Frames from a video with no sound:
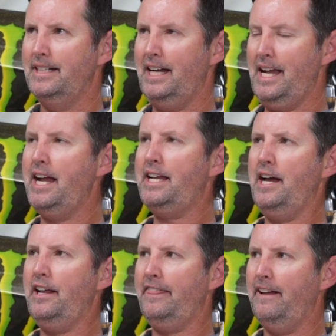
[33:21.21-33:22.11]
I, I
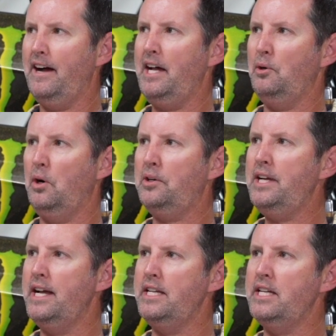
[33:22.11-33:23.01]
kind of thought,
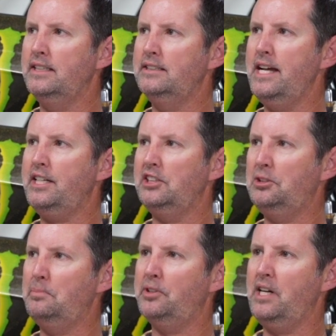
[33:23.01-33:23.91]
okay, you can take a
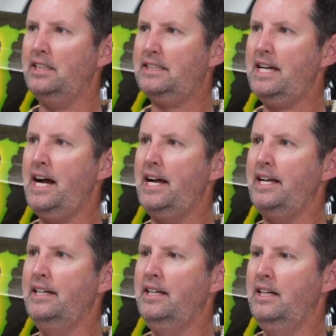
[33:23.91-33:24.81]
supercross
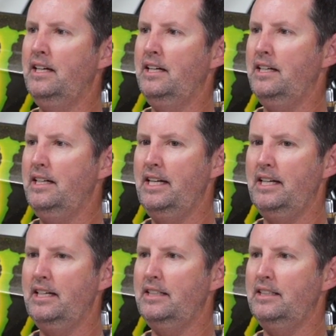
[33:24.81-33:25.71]
guy
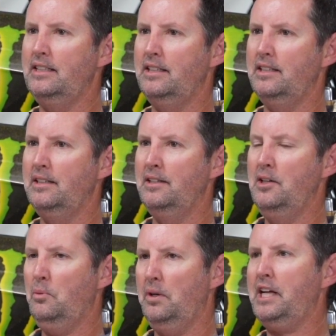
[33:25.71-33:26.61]
and,
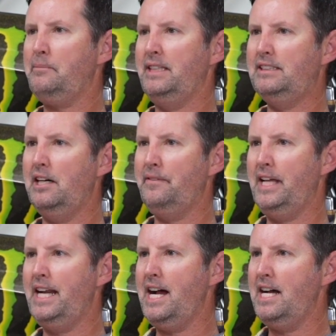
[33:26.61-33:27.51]
well, like myself,
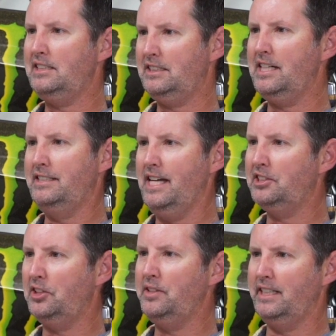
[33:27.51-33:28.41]
that has like
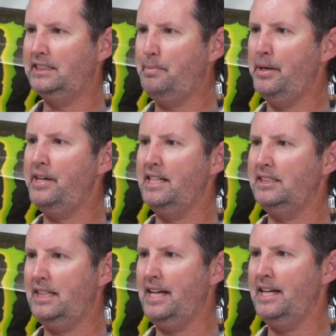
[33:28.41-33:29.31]
desert
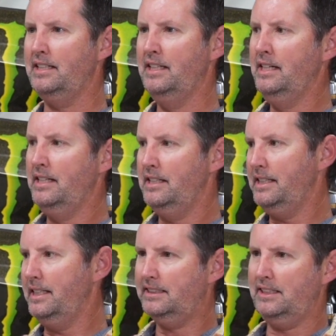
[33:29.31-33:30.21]
experience, and
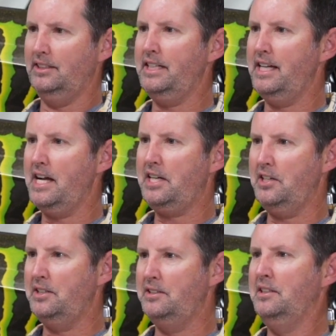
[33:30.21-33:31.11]
instantly I
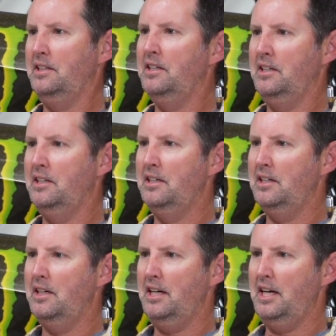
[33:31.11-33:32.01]
could
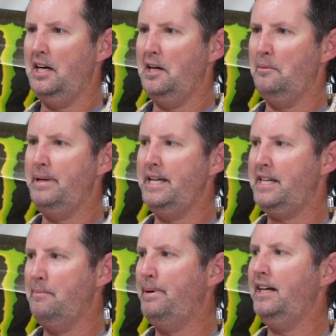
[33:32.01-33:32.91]
uh, be
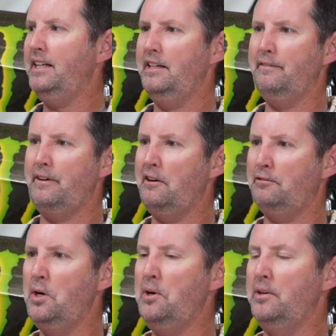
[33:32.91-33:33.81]
competitive
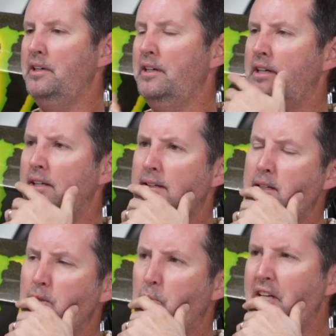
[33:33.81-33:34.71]
off road, mm-hmm.
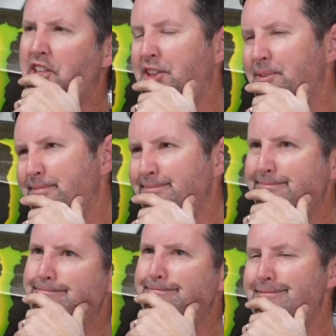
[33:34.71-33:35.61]
which,
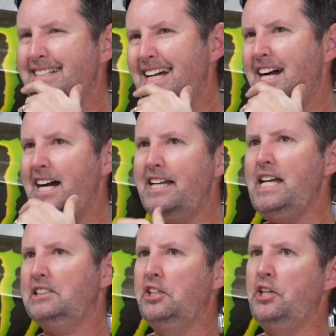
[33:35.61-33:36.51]
uh,
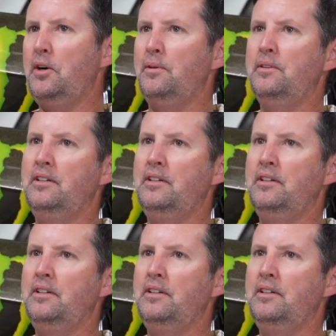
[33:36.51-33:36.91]
yes and no.